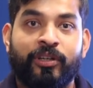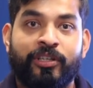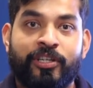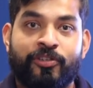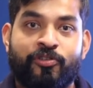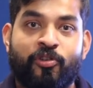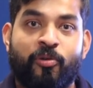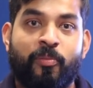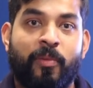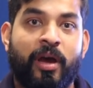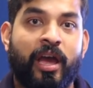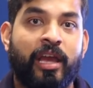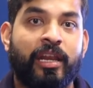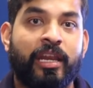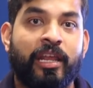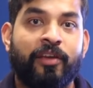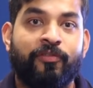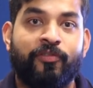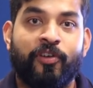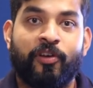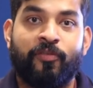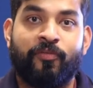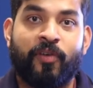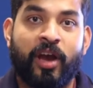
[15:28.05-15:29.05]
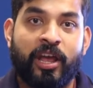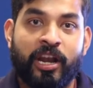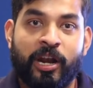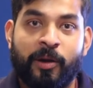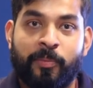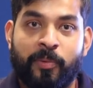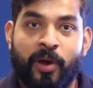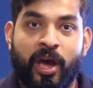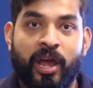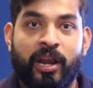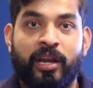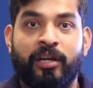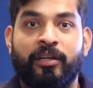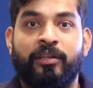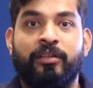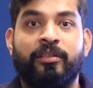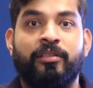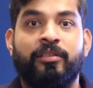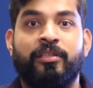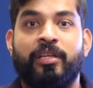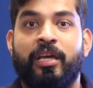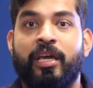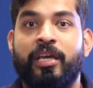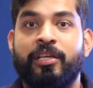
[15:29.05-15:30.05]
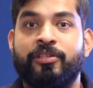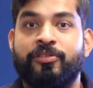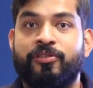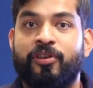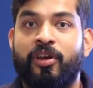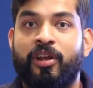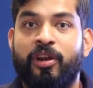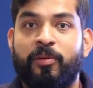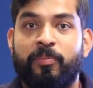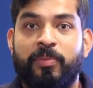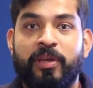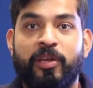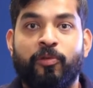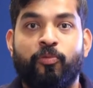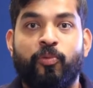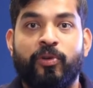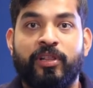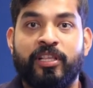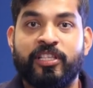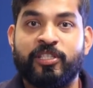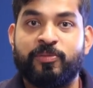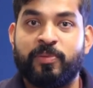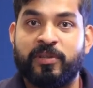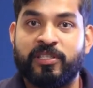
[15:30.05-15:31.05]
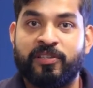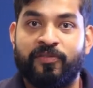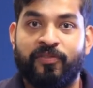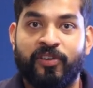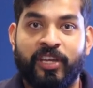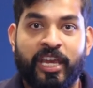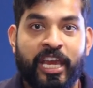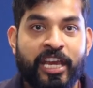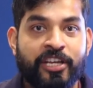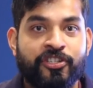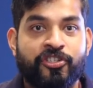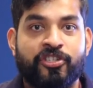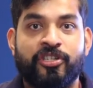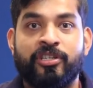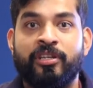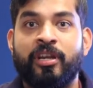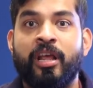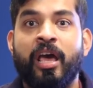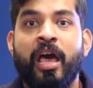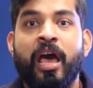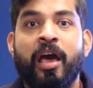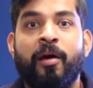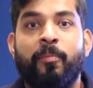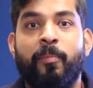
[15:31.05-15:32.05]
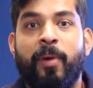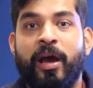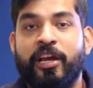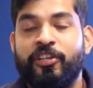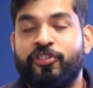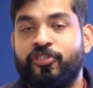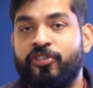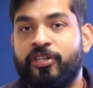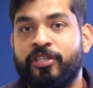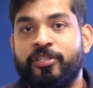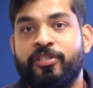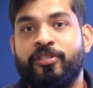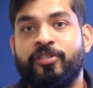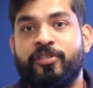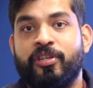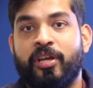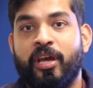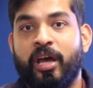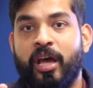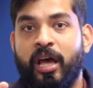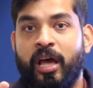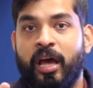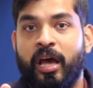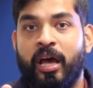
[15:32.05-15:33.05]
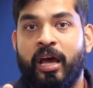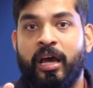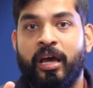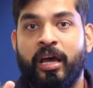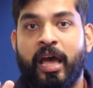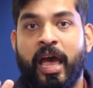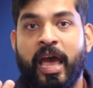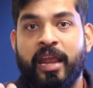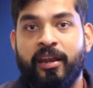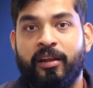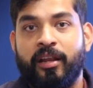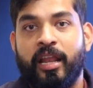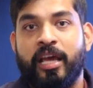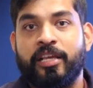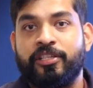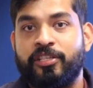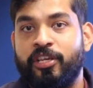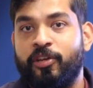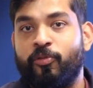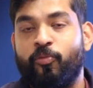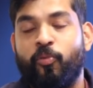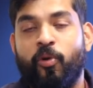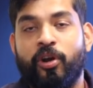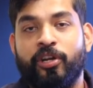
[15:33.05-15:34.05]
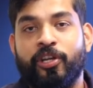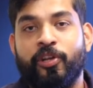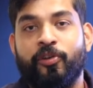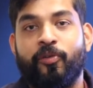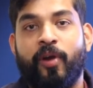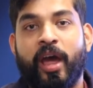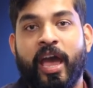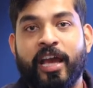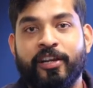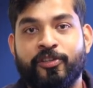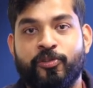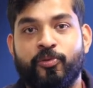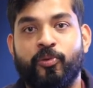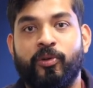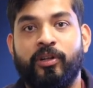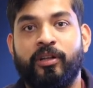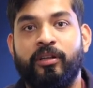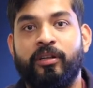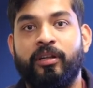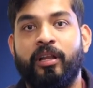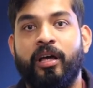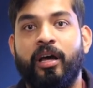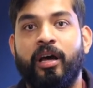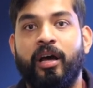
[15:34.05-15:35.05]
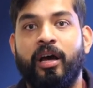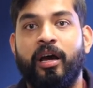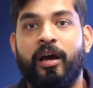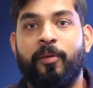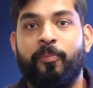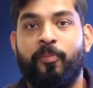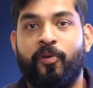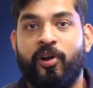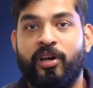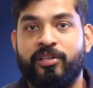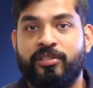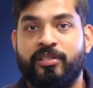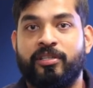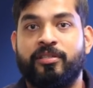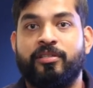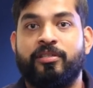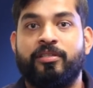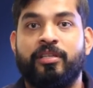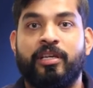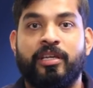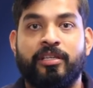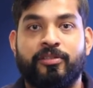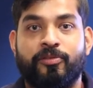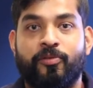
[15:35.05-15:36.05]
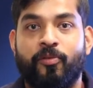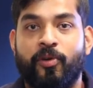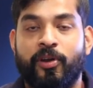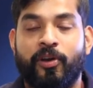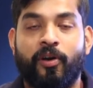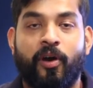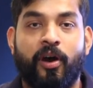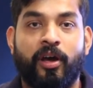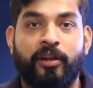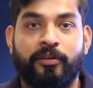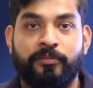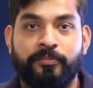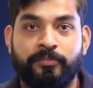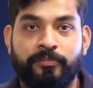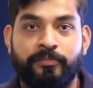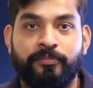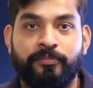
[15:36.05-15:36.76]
determine if your final product is going to be within specification by just analyzing what your actual process is going on.